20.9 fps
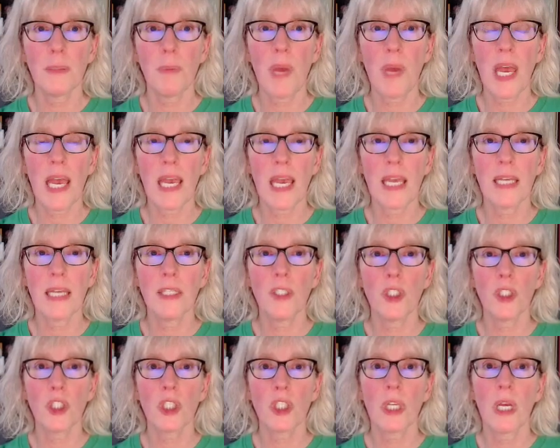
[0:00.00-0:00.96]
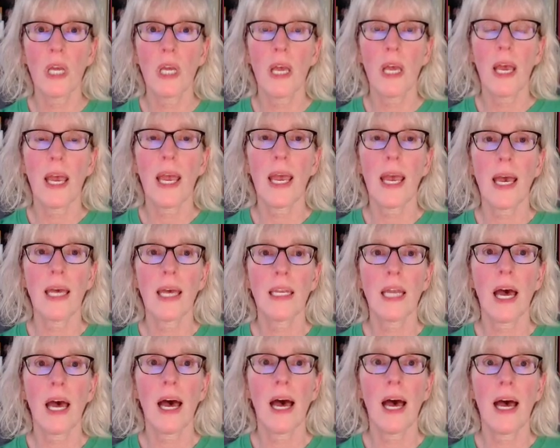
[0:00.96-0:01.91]
page,
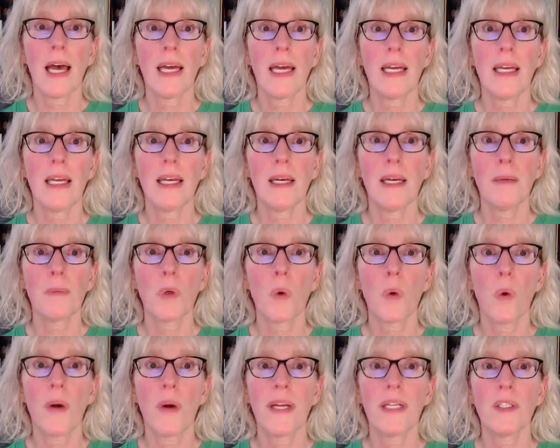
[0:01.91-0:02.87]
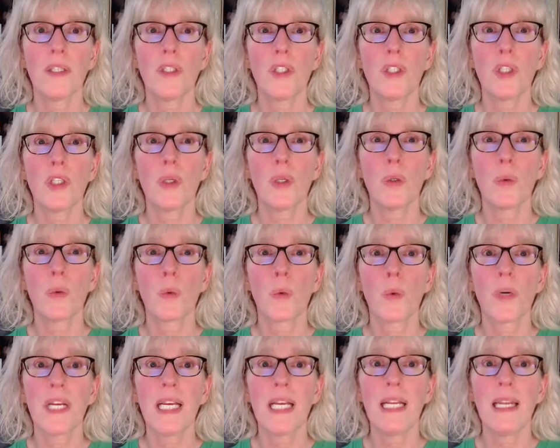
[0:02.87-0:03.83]
and I am going to
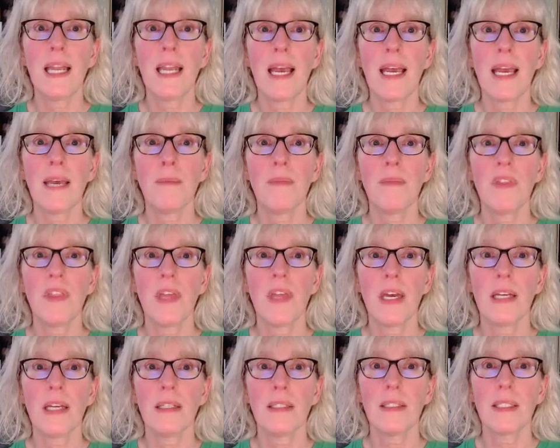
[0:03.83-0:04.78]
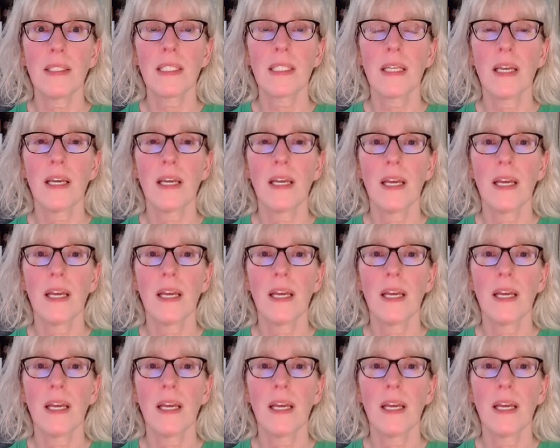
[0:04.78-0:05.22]
rename this